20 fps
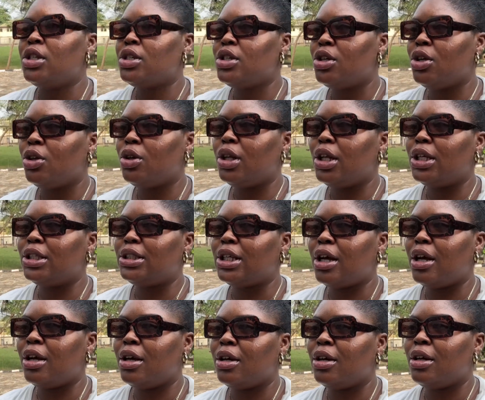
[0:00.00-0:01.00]
see you later.
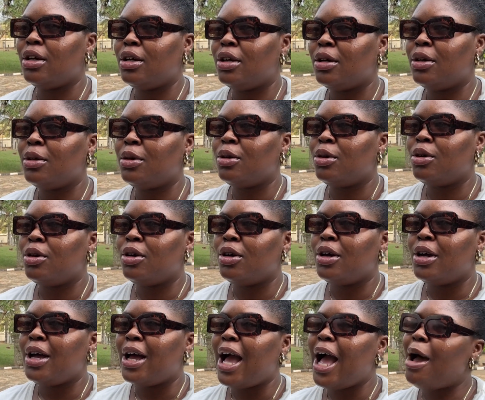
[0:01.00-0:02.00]
Your day, you must put
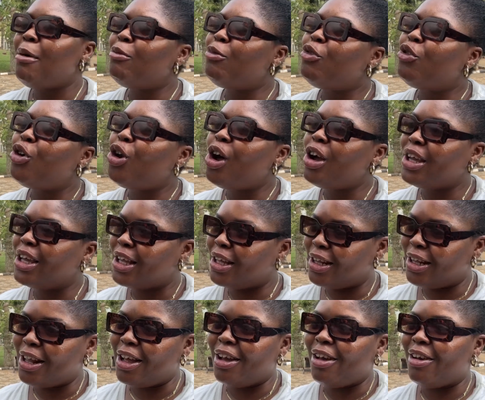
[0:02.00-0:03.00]
it on. I'm vlogging
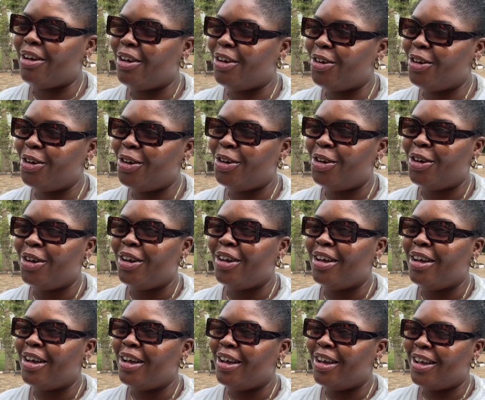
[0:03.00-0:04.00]
now. I
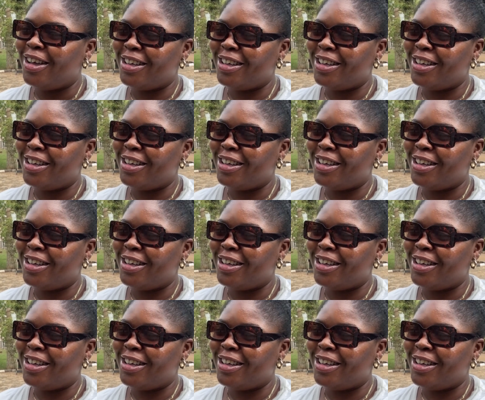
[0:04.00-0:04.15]
believe